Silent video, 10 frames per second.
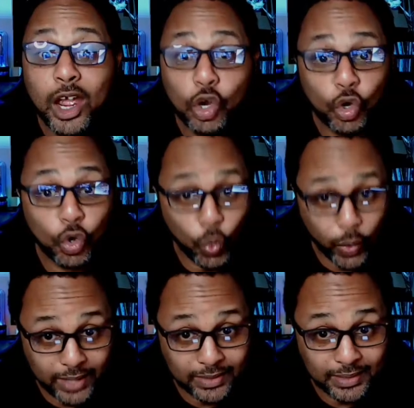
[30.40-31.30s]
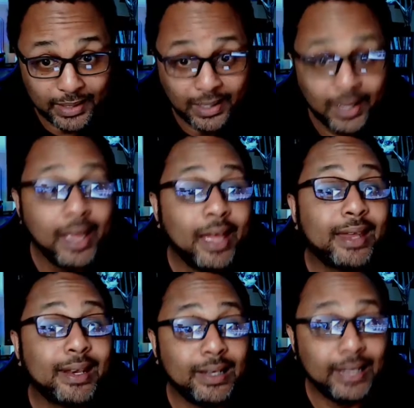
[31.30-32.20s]
Crazy.
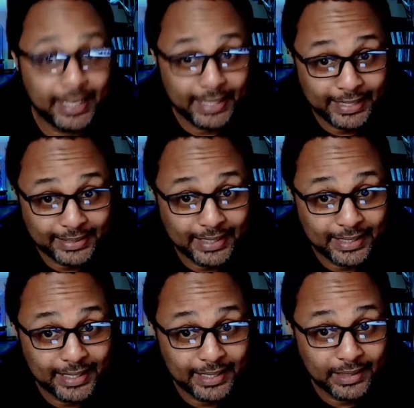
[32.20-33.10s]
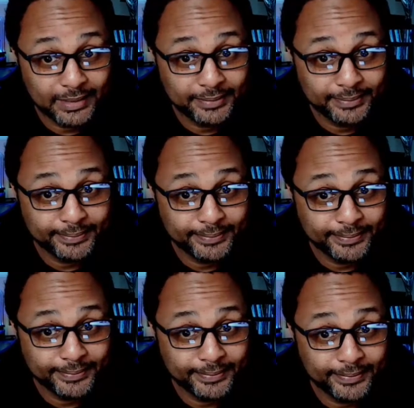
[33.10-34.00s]
Let that sink in.
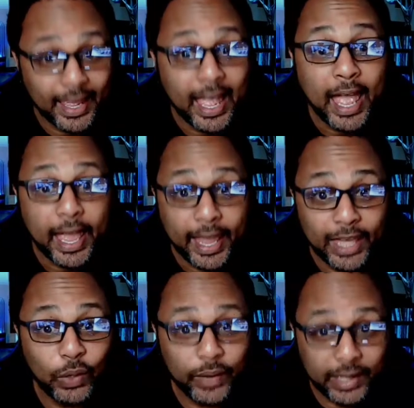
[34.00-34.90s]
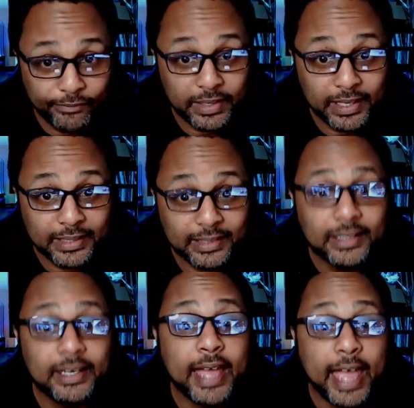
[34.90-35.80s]
Halo Infinite
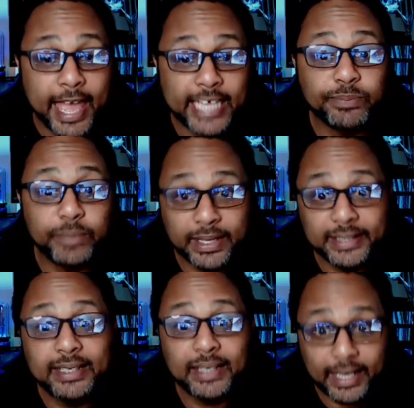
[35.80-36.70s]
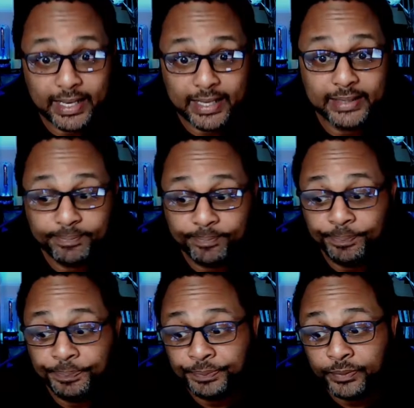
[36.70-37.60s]
has been delayed.
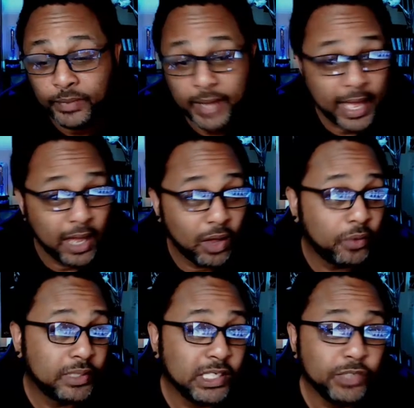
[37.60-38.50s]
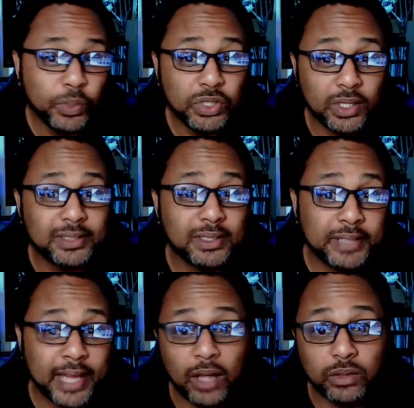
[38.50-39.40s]
Now, this was just
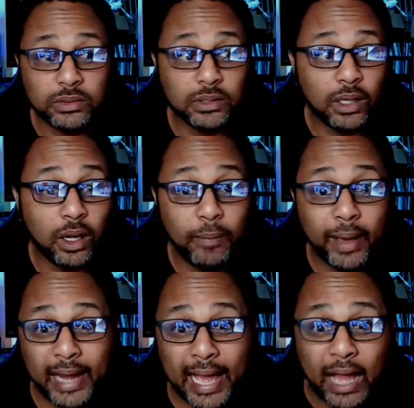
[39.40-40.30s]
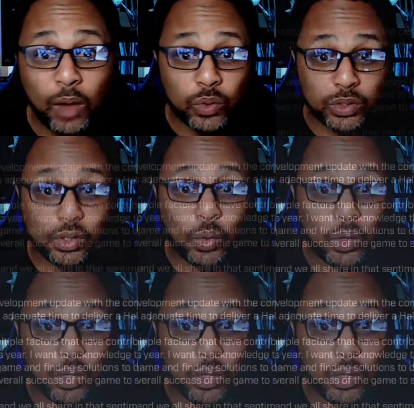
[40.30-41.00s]
announced about an hour or so ago